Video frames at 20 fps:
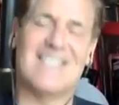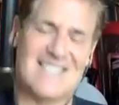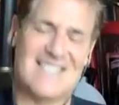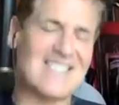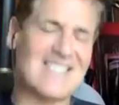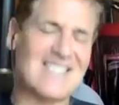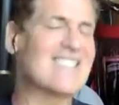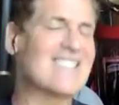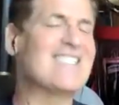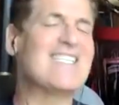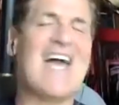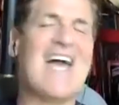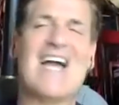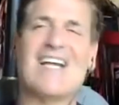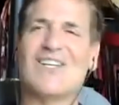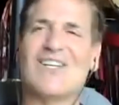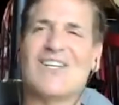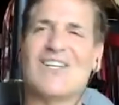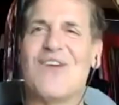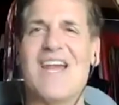
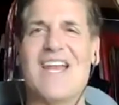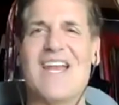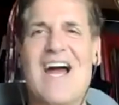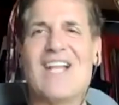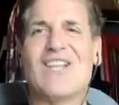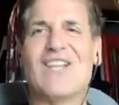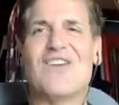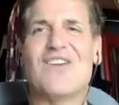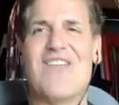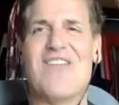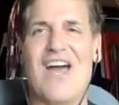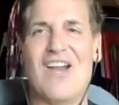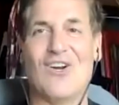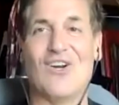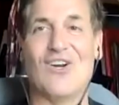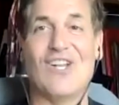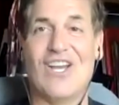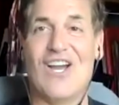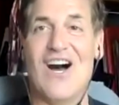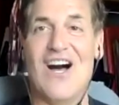exactly right. And I learned that
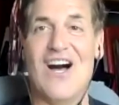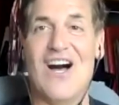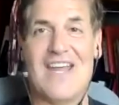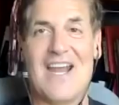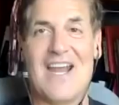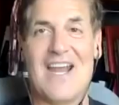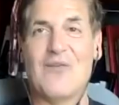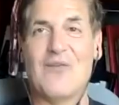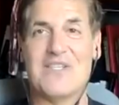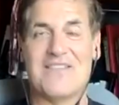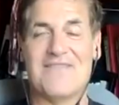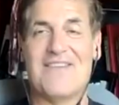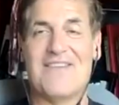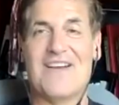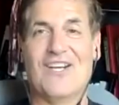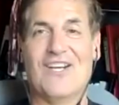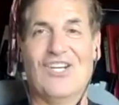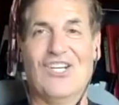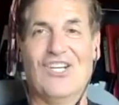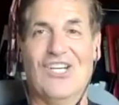early on that I wasn't
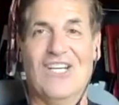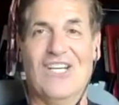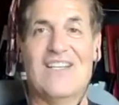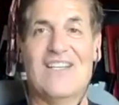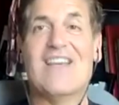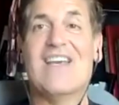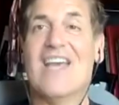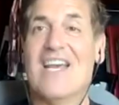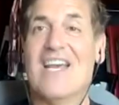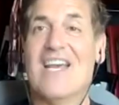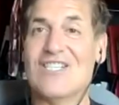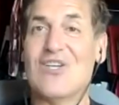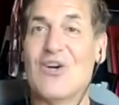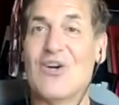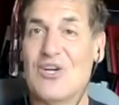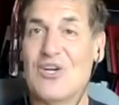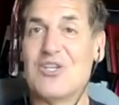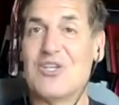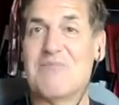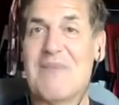very good. And so it
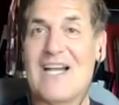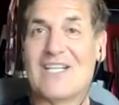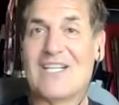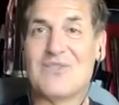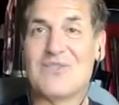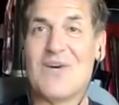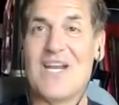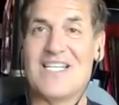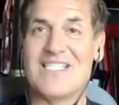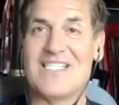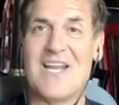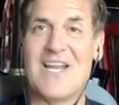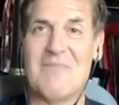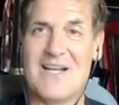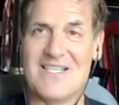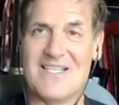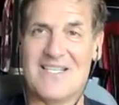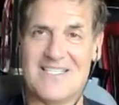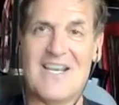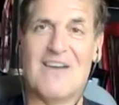goes back to what I said
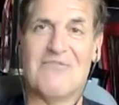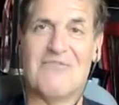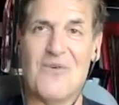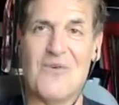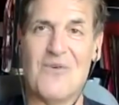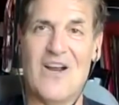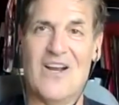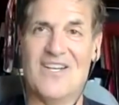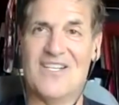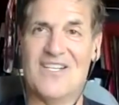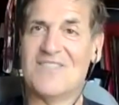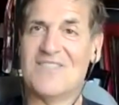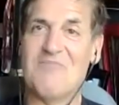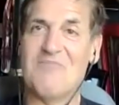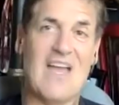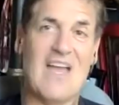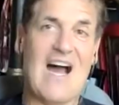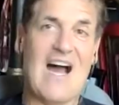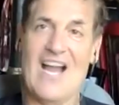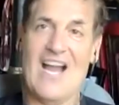about self-awareness.
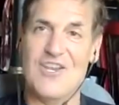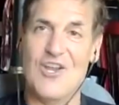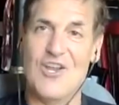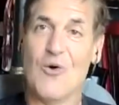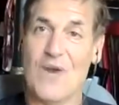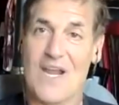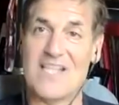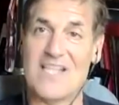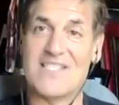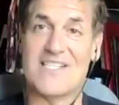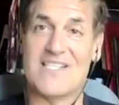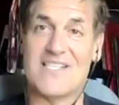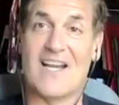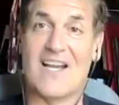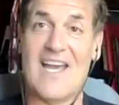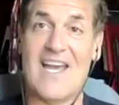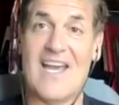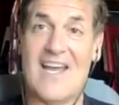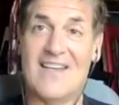I know what I suck at,